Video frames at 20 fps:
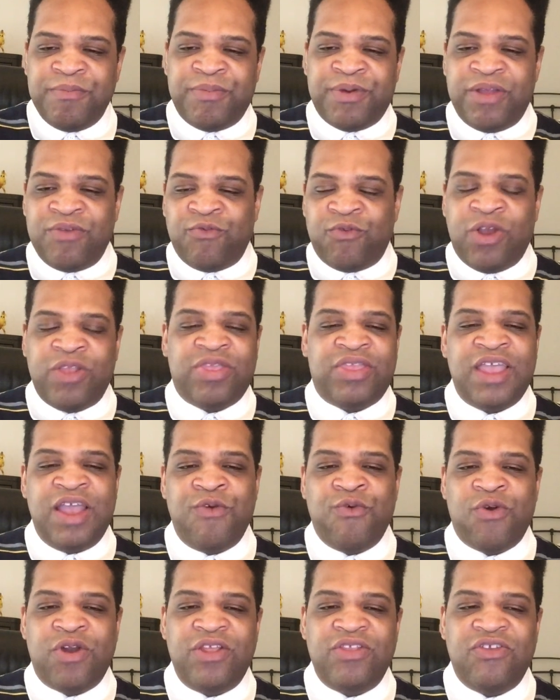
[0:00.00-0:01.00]
But what they
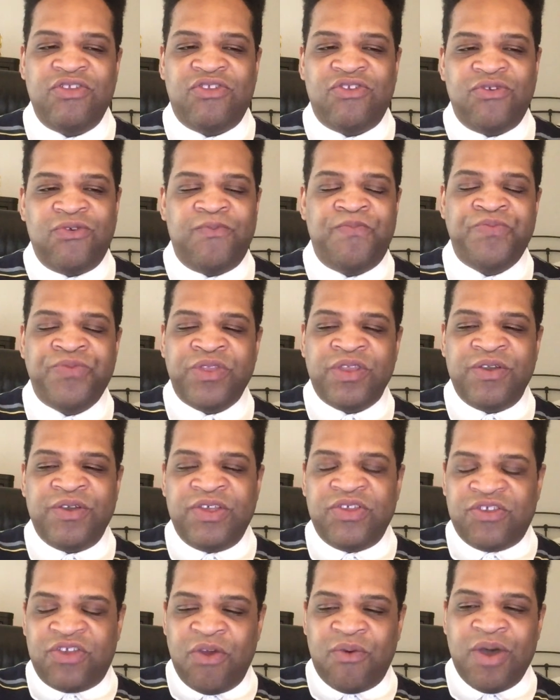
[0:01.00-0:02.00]
wanted to do
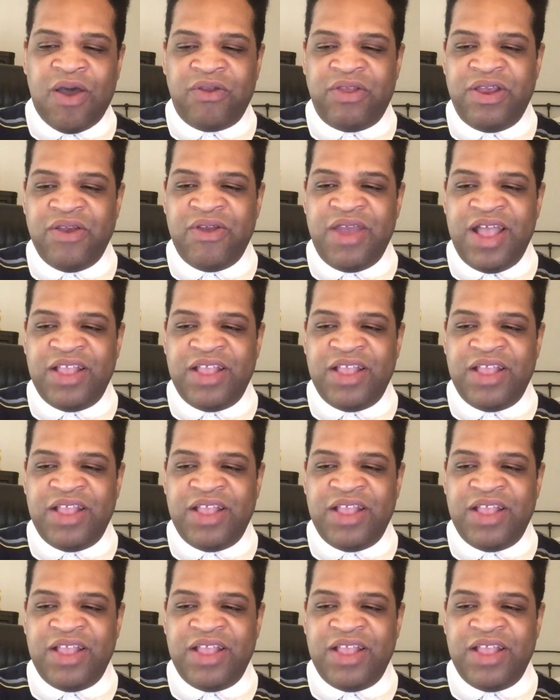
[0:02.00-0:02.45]
was go out here